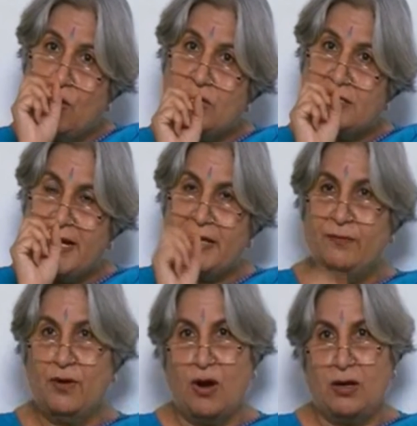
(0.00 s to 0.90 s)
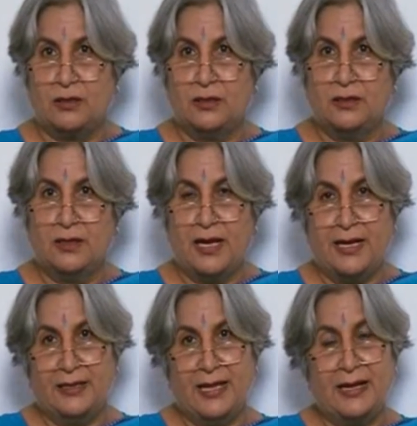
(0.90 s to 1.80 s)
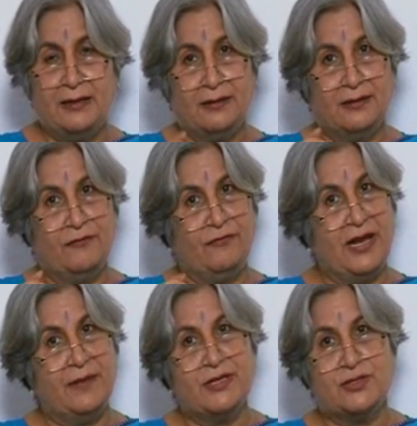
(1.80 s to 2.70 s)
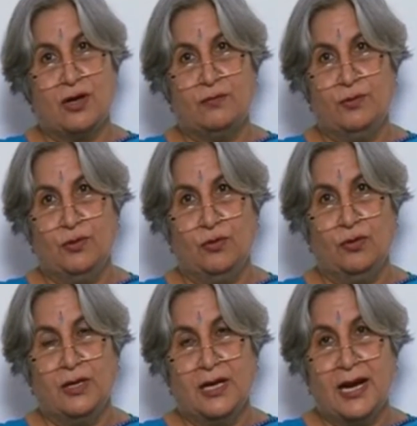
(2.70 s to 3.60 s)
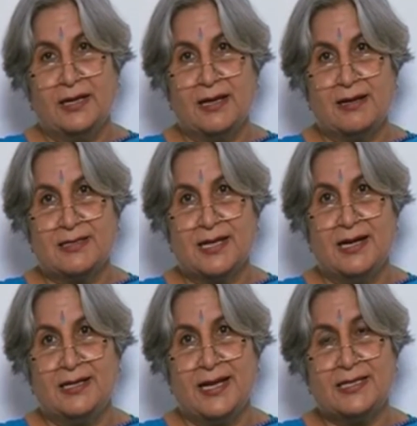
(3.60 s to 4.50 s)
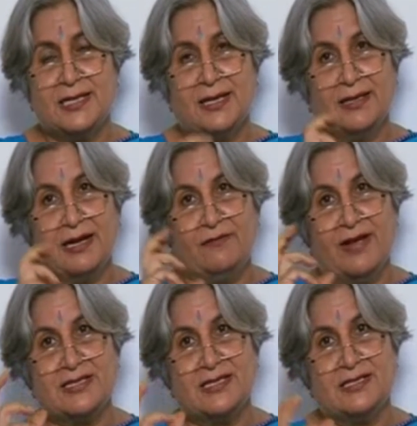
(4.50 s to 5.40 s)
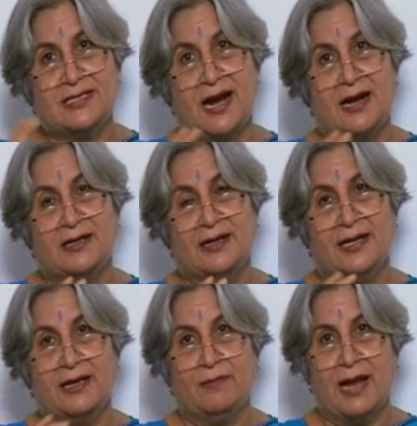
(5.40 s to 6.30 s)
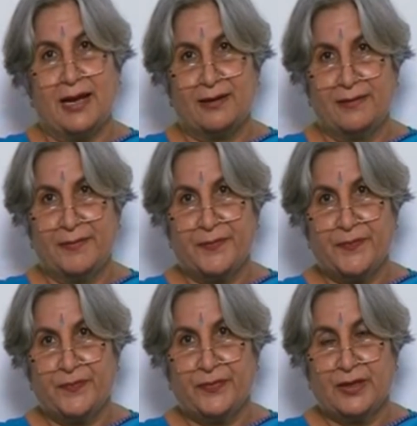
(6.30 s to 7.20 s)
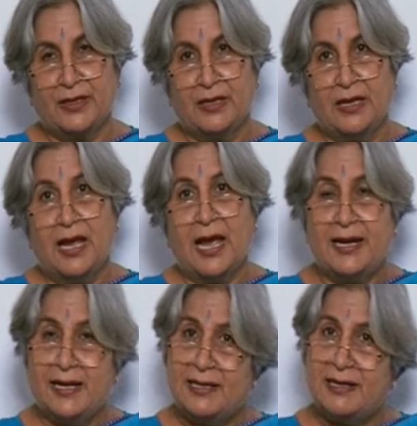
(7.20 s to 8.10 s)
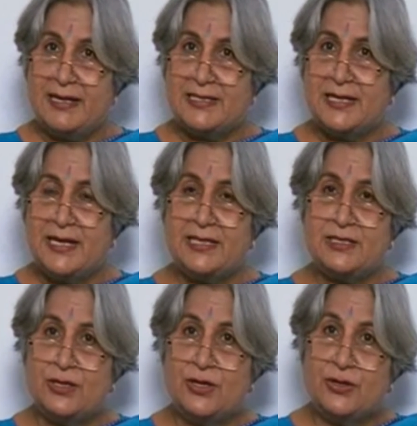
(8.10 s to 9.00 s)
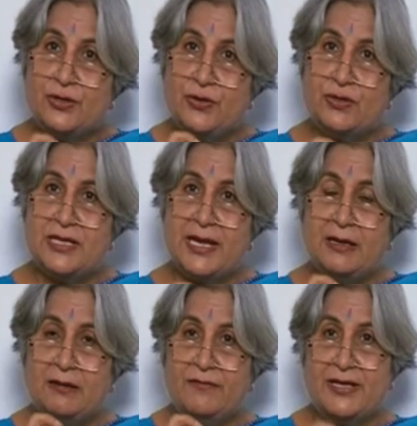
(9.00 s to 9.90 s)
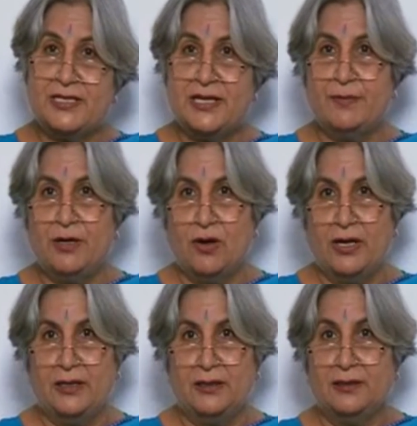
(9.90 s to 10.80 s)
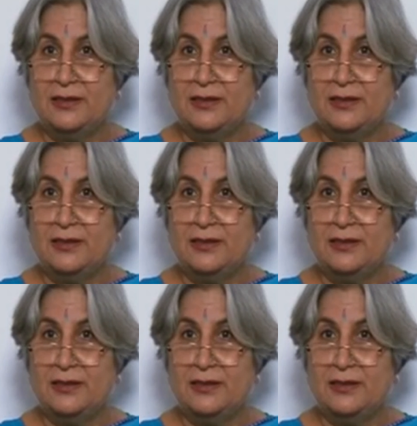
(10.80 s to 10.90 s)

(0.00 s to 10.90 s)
holes get blocked and then the flame is not blue, and the result is that vessels start turning black. Another reason is using vegetable oil,